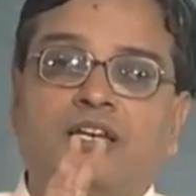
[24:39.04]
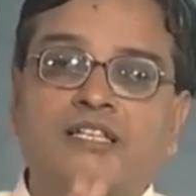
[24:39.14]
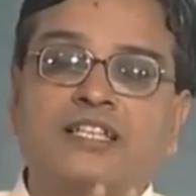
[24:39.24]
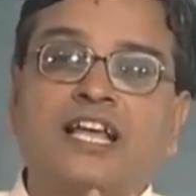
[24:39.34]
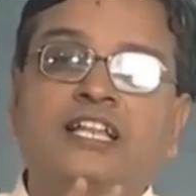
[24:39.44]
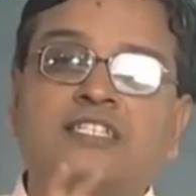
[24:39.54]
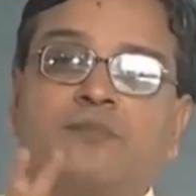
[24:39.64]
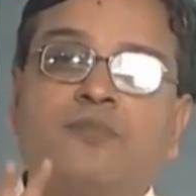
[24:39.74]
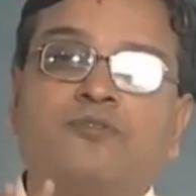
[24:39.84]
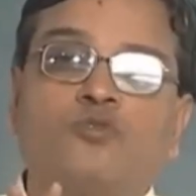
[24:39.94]
design
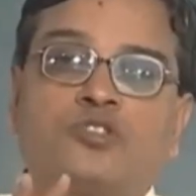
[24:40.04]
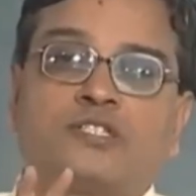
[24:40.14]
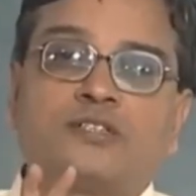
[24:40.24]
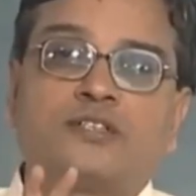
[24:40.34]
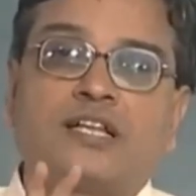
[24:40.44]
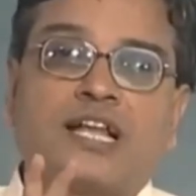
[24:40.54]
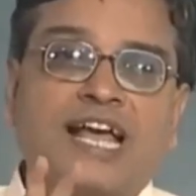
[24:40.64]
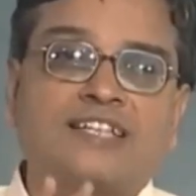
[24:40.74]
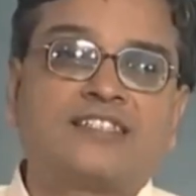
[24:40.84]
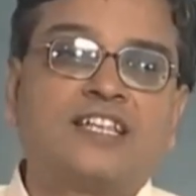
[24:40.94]
some of those
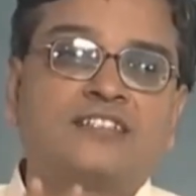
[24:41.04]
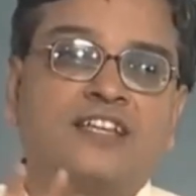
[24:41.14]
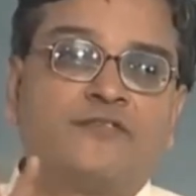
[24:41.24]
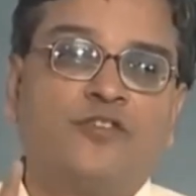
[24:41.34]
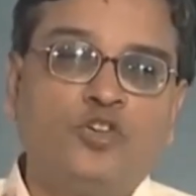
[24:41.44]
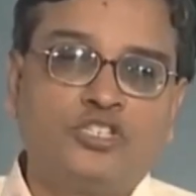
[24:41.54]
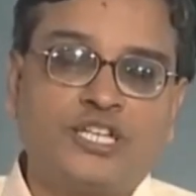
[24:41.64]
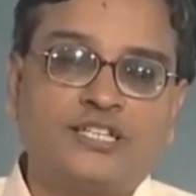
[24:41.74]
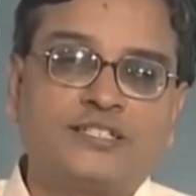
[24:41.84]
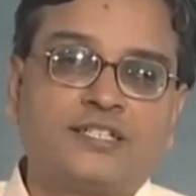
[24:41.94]
castings and
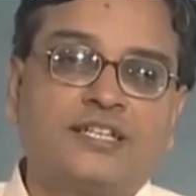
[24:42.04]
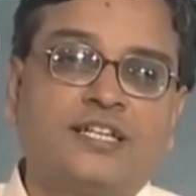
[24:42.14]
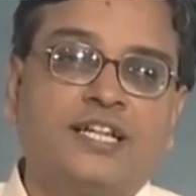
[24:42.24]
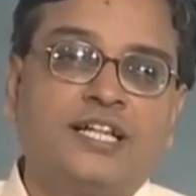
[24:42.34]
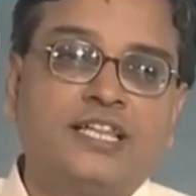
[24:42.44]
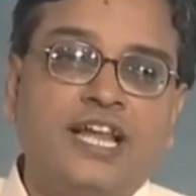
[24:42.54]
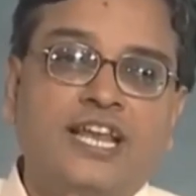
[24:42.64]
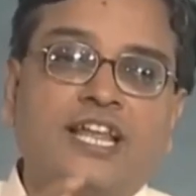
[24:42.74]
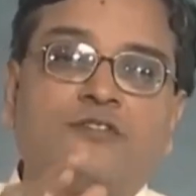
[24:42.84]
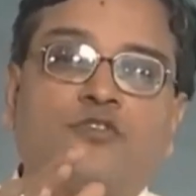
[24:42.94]
forgings, they
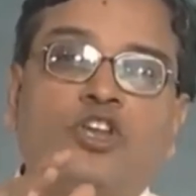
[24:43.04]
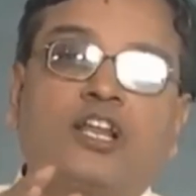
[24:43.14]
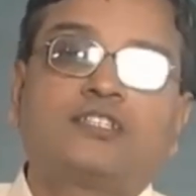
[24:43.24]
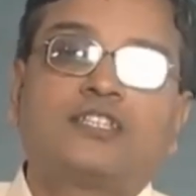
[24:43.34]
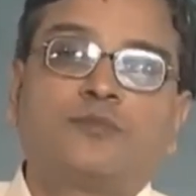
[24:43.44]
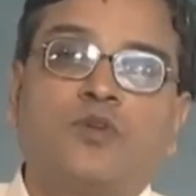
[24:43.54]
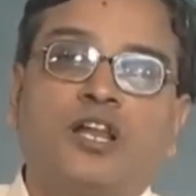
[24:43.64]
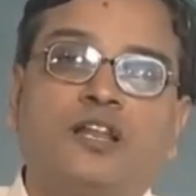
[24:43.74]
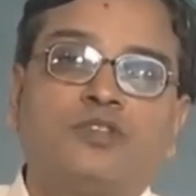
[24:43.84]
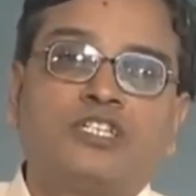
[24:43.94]
take a photoelastic
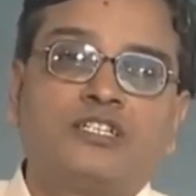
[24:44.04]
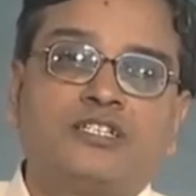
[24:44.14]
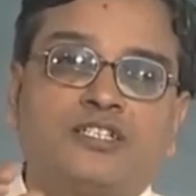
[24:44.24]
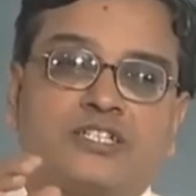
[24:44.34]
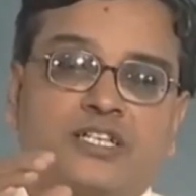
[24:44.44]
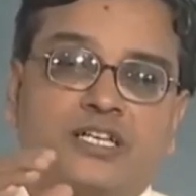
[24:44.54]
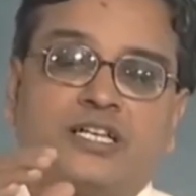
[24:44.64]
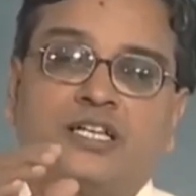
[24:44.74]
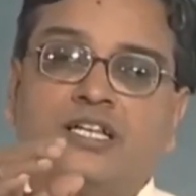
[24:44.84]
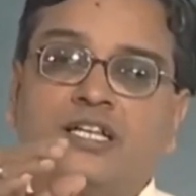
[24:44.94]
model which is uh,
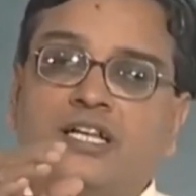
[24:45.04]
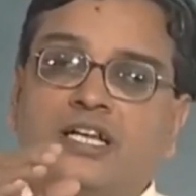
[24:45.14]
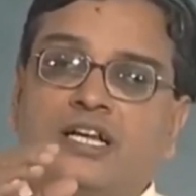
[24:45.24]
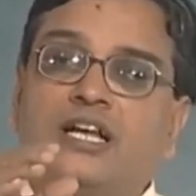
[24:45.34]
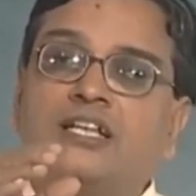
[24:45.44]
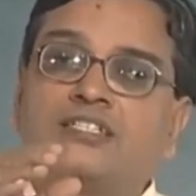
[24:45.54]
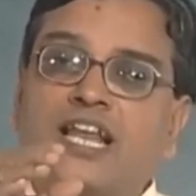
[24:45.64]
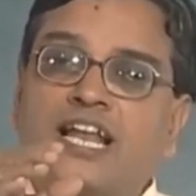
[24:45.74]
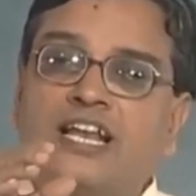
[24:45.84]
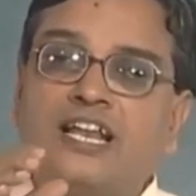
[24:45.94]
uh,
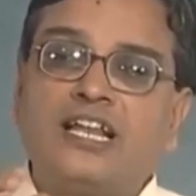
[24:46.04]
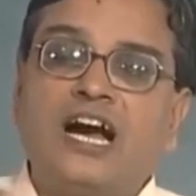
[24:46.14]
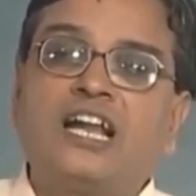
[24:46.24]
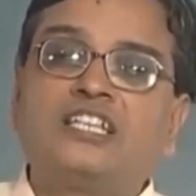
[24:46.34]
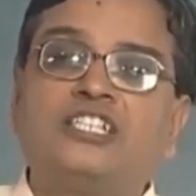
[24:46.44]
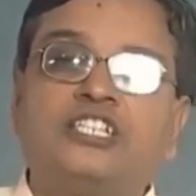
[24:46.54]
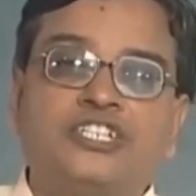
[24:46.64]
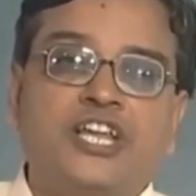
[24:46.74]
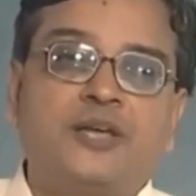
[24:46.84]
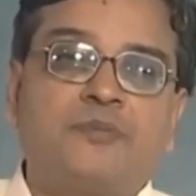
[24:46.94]
slightly large in
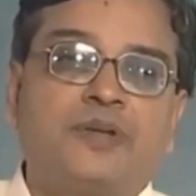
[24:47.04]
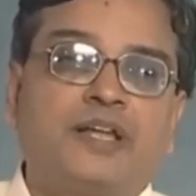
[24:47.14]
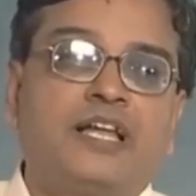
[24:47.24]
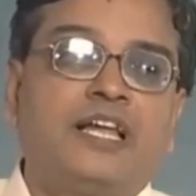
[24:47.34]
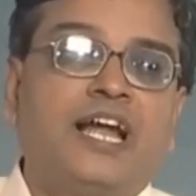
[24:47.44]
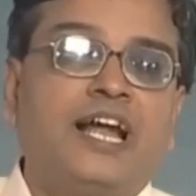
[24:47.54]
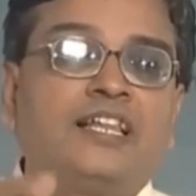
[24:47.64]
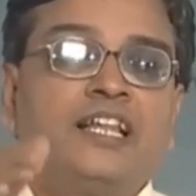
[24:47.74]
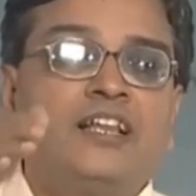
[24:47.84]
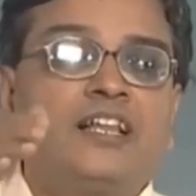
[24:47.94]
shape
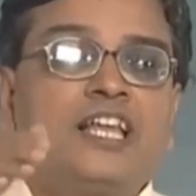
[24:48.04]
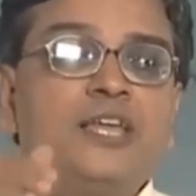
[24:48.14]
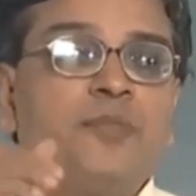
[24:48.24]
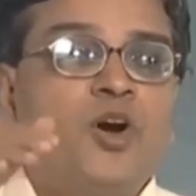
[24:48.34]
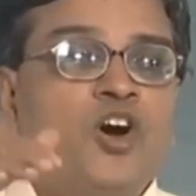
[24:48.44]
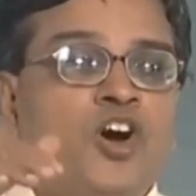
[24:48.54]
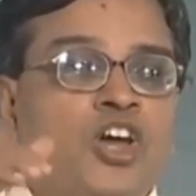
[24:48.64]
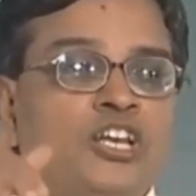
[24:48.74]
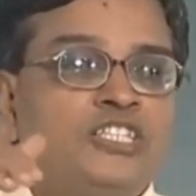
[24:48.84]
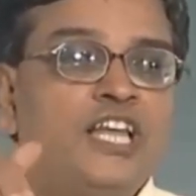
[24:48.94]
and then keep
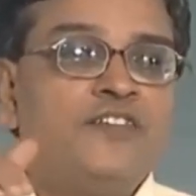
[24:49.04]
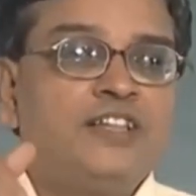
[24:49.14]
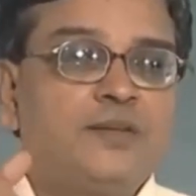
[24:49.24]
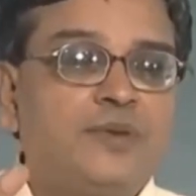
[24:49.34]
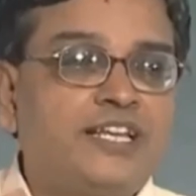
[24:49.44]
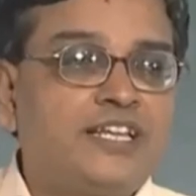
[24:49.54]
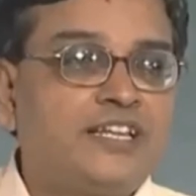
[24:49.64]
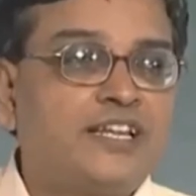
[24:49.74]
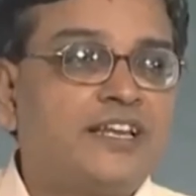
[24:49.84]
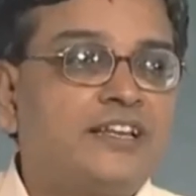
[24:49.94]
on shaving the
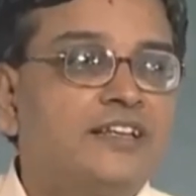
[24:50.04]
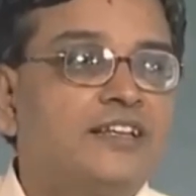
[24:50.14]
material